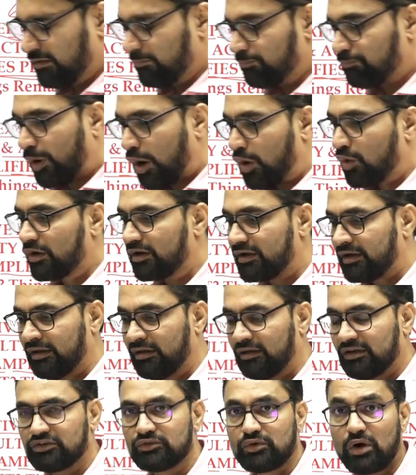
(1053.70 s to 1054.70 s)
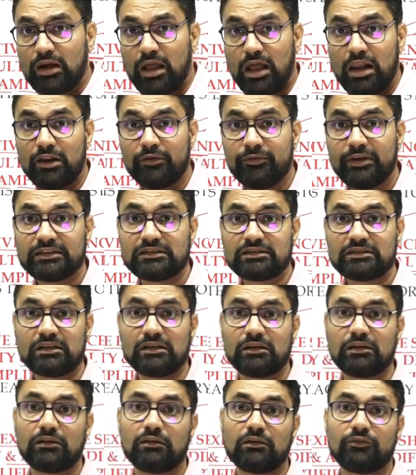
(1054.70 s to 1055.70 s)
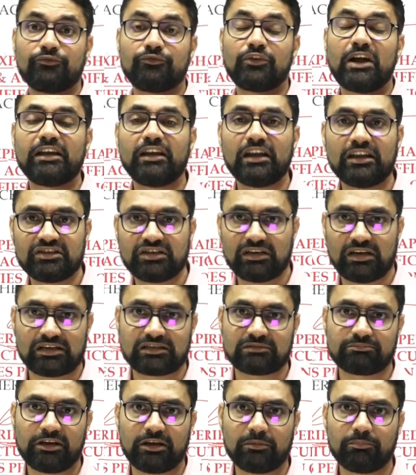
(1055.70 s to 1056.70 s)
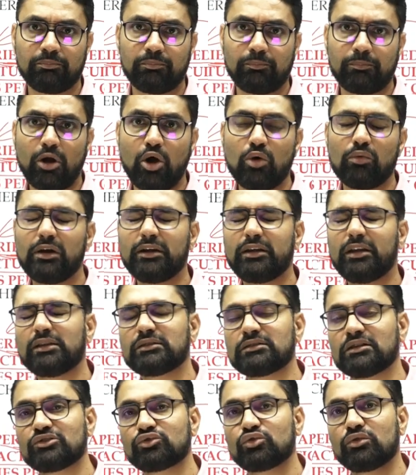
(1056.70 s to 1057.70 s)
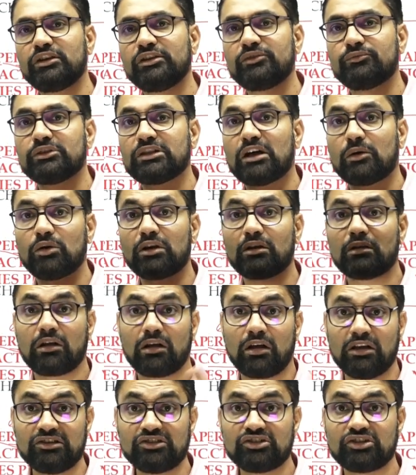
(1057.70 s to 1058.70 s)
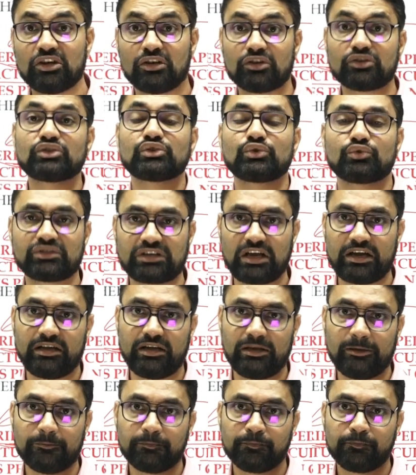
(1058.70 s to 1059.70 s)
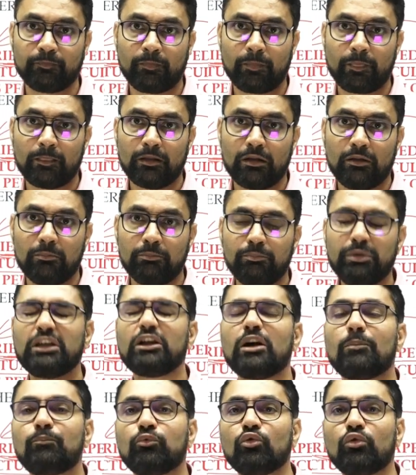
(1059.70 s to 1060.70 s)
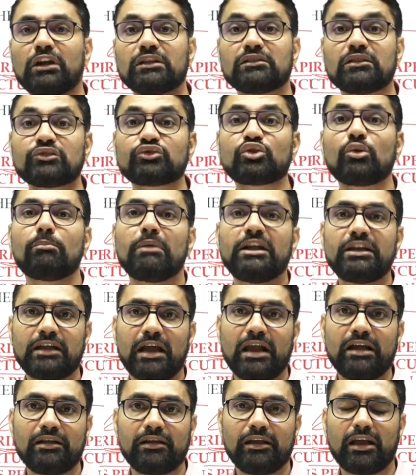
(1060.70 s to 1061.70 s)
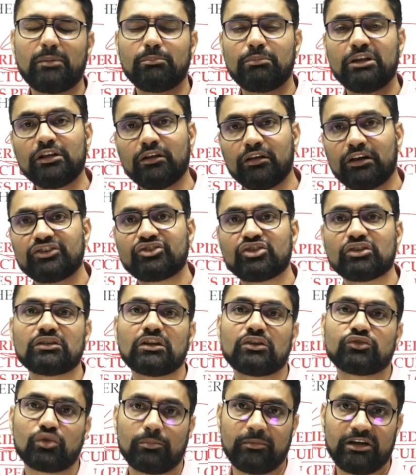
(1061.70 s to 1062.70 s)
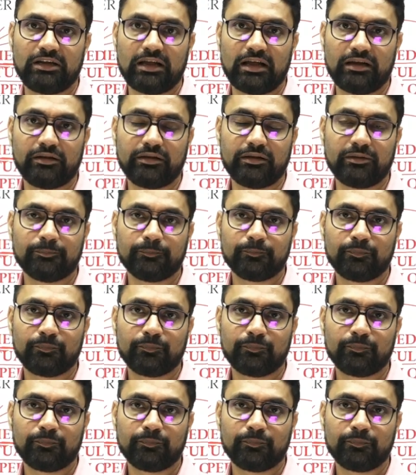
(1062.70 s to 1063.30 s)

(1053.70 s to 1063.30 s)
poverty is not always a financial aspect. Poverty is also linked with our culture, society. Being a poor is also mentality, and being rich is also mentality.